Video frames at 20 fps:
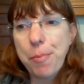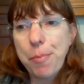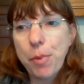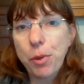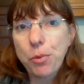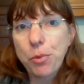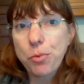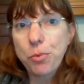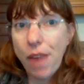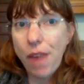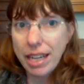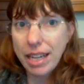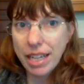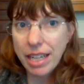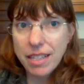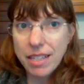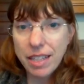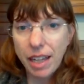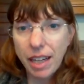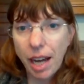they're
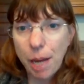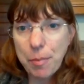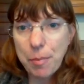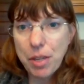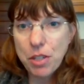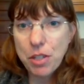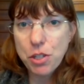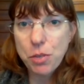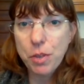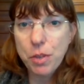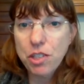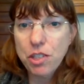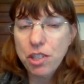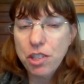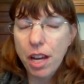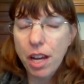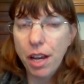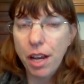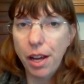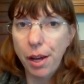ready to come into
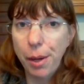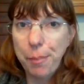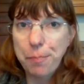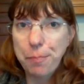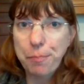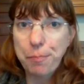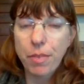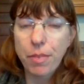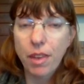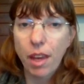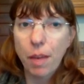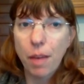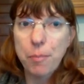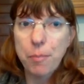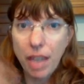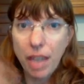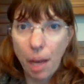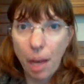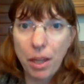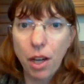a
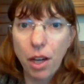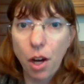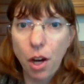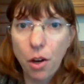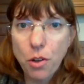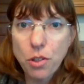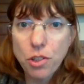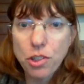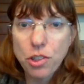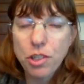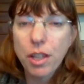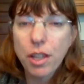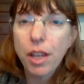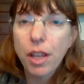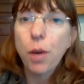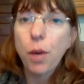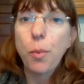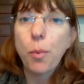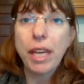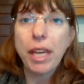become a coach,
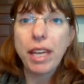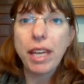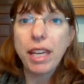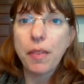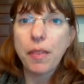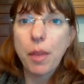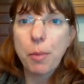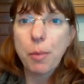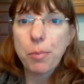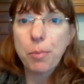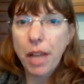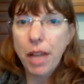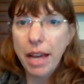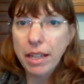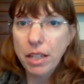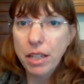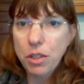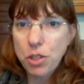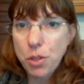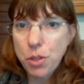we can get them
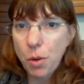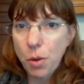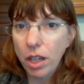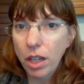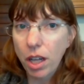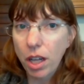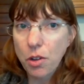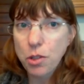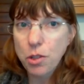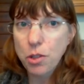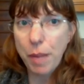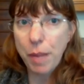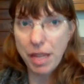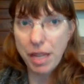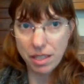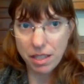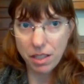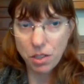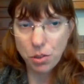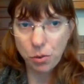plugged into our Coach
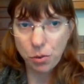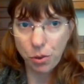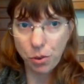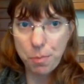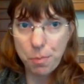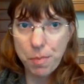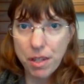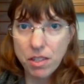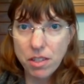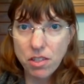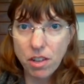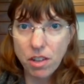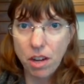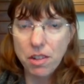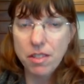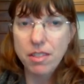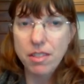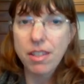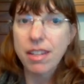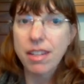Basics group that
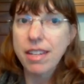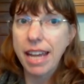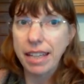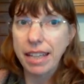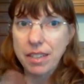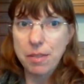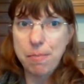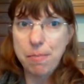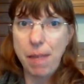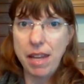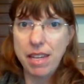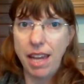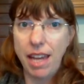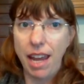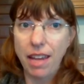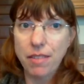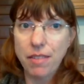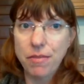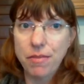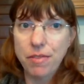starts next Monday.
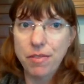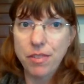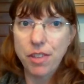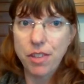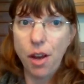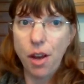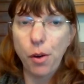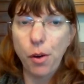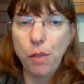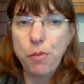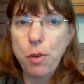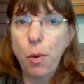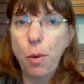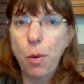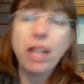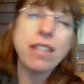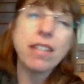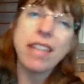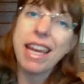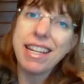So if you
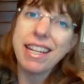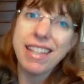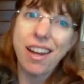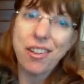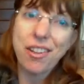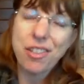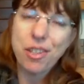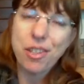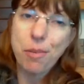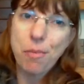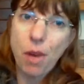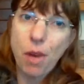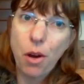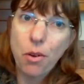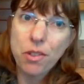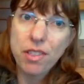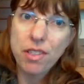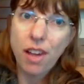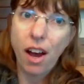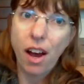want to take down some
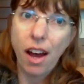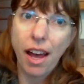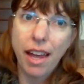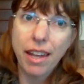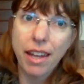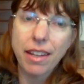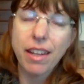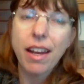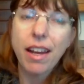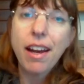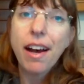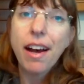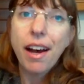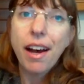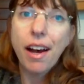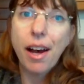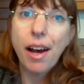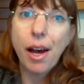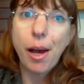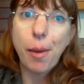notes on
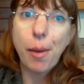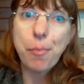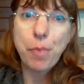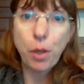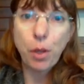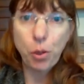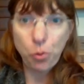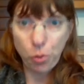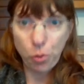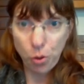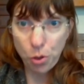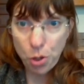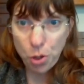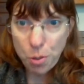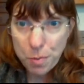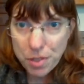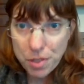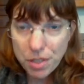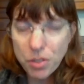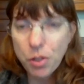the
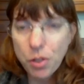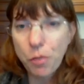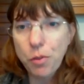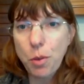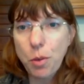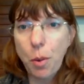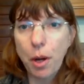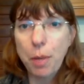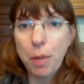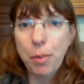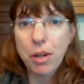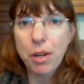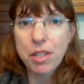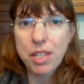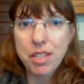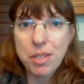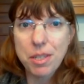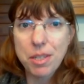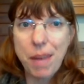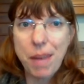groups, so if you want to
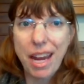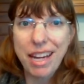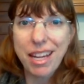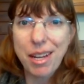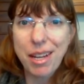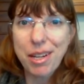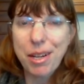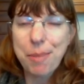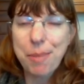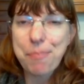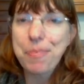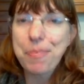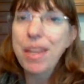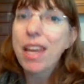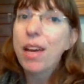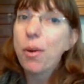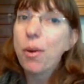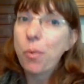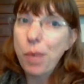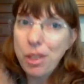participate in them
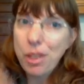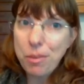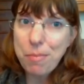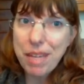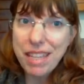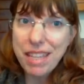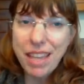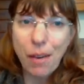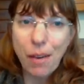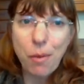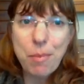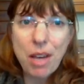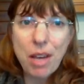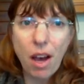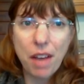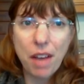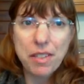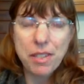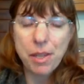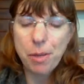with me, that would be
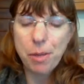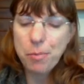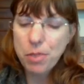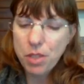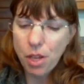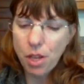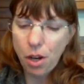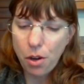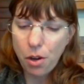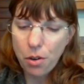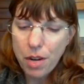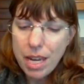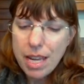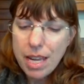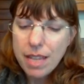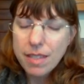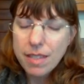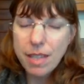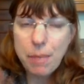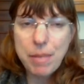awesome. So
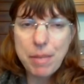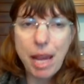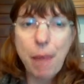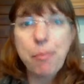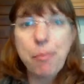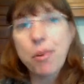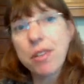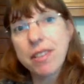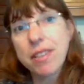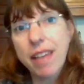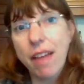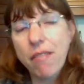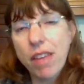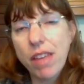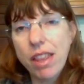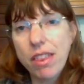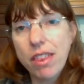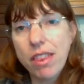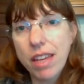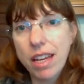September
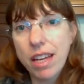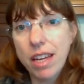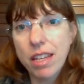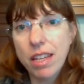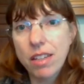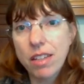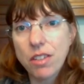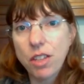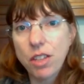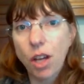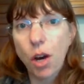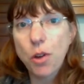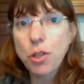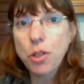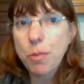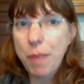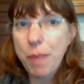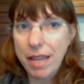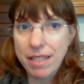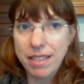7th is Coach
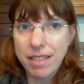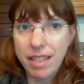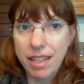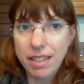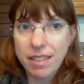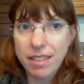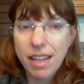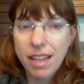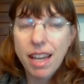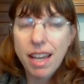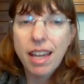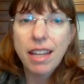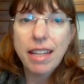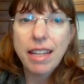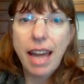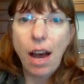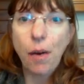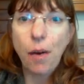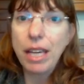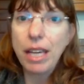Basics.
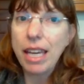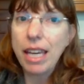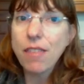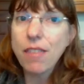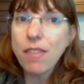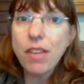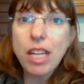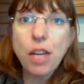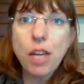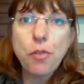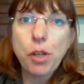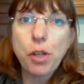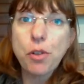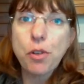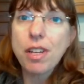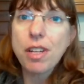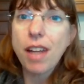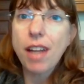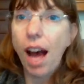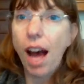Now, even if
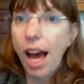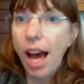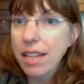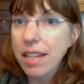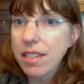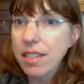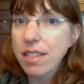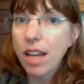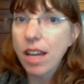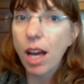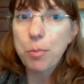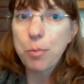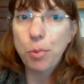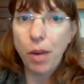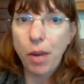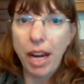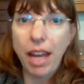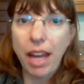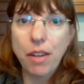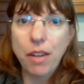you're not a
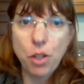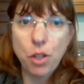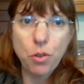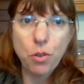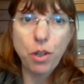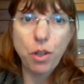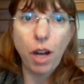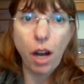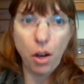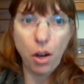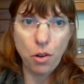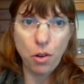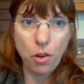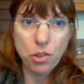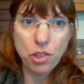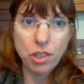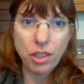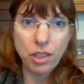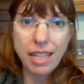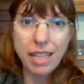brand new coach,
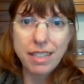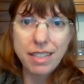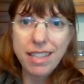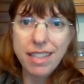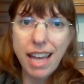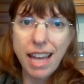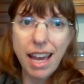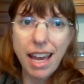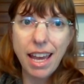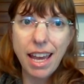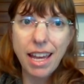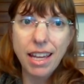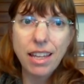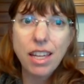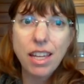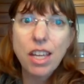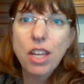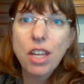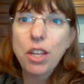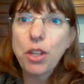let's say
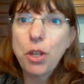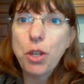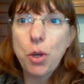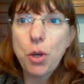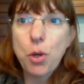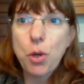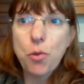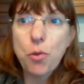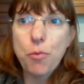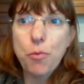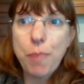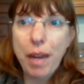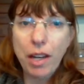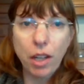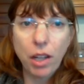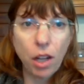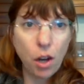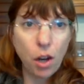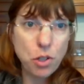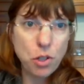you've been
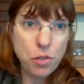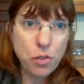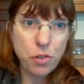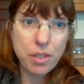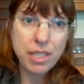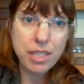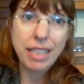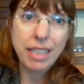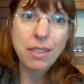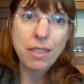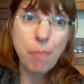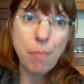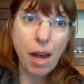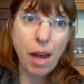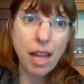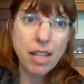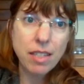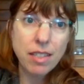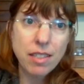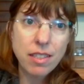a coach for 6
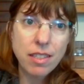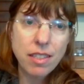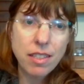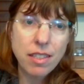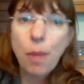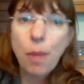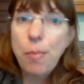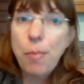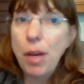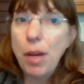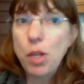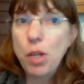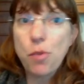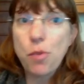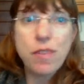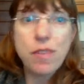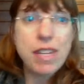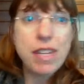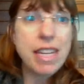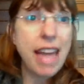months, but
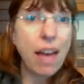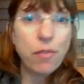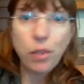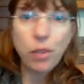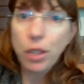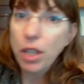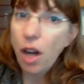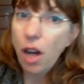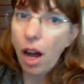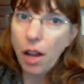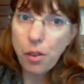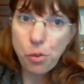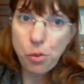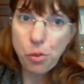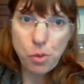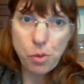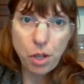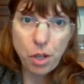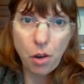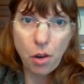you've never gone
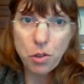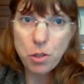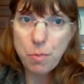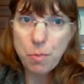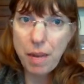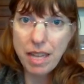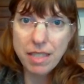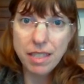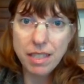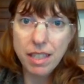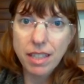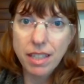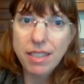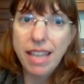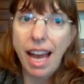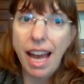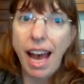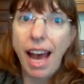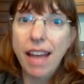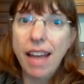through Coach Basics
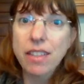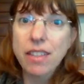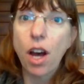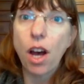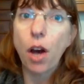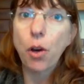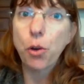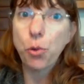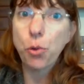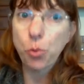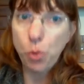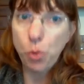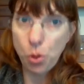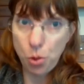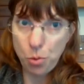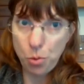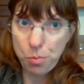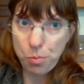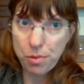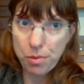as a
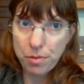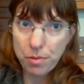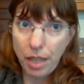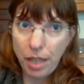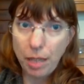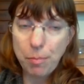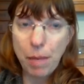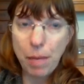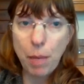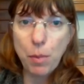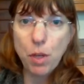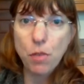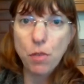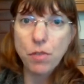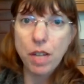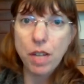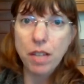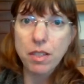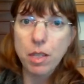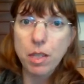group. Like maybe you've
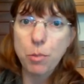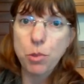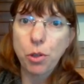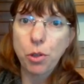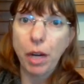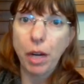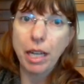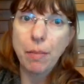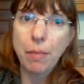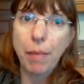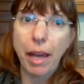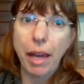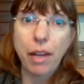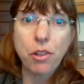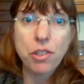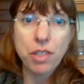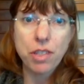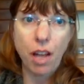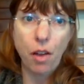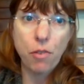done some training by
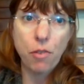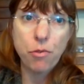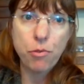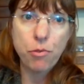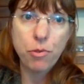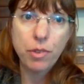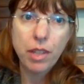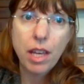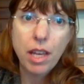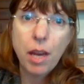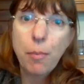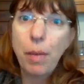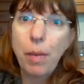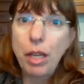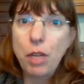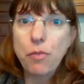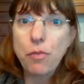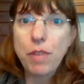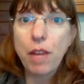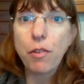yourself,
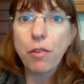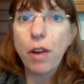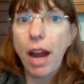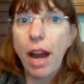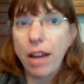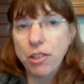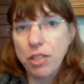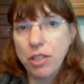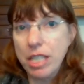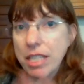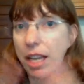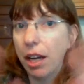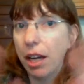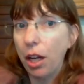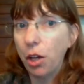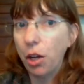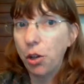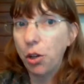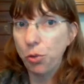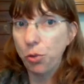but you've never actually
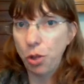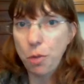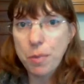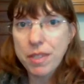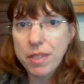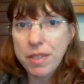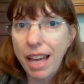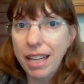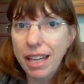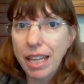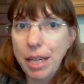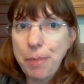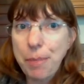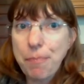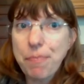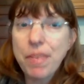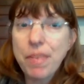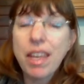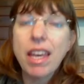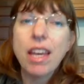done a group
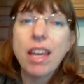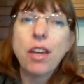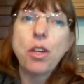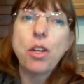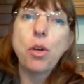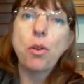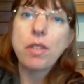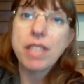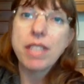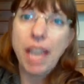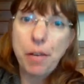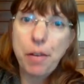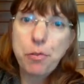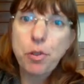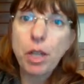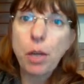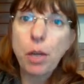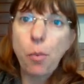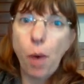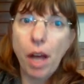setting. You'll
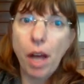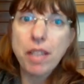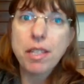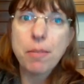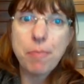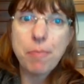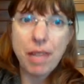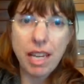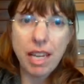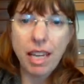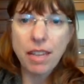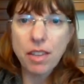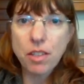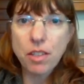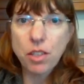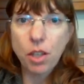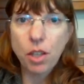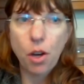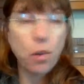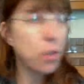definitely want to be in
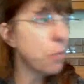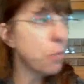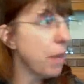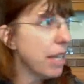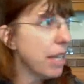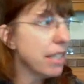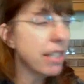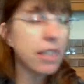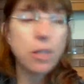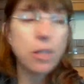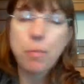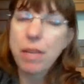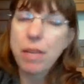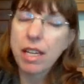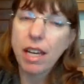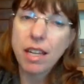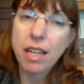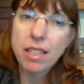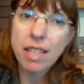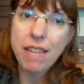this Coach Basics
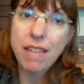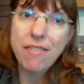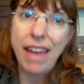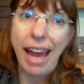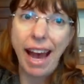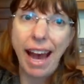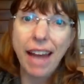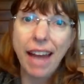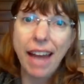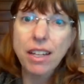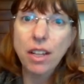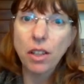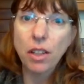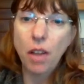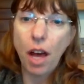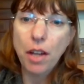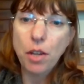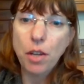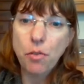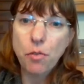because they've added a
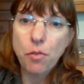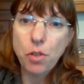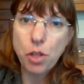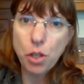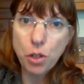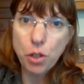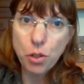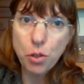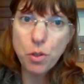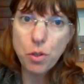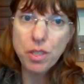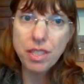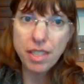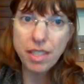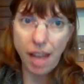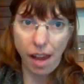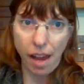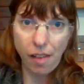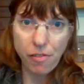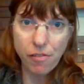lot of new
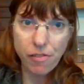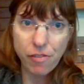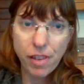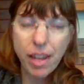stuff